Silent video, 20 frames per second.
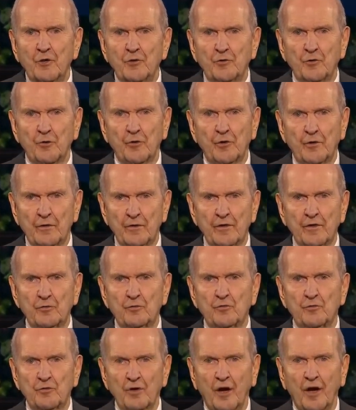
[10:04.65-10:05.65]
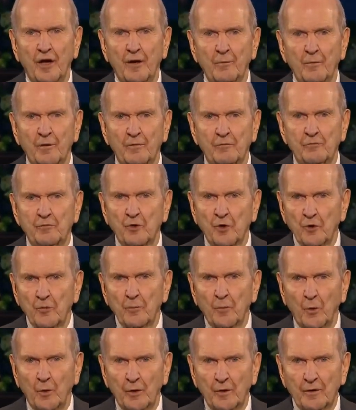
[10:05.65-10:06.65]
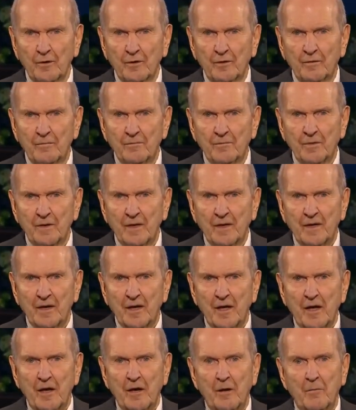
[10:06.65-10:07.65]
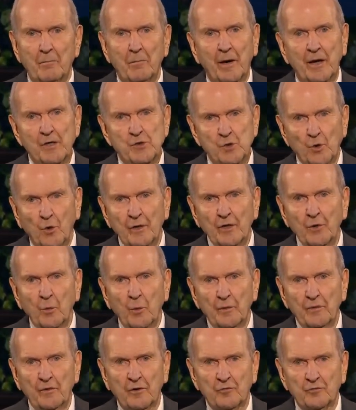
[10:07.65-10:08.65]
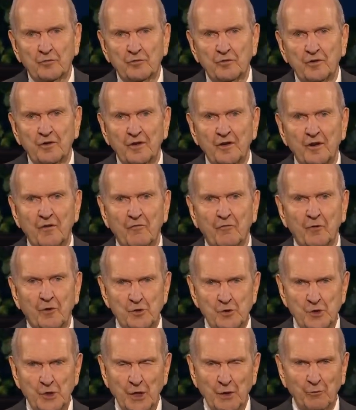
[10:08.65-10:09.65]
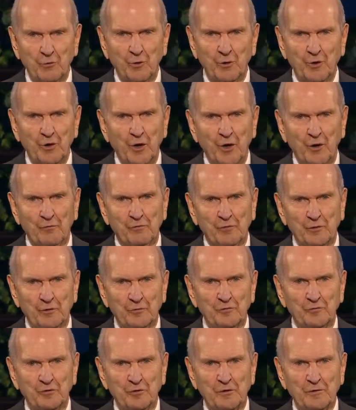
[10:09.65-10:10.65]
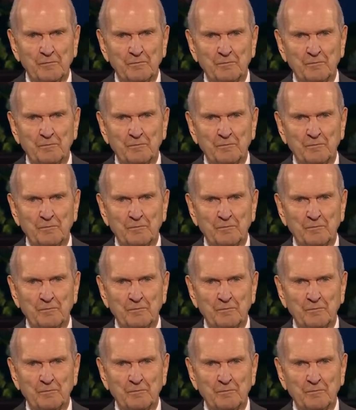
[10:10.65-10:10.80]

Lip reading: during this time of turmoil by joining with us for General Conference.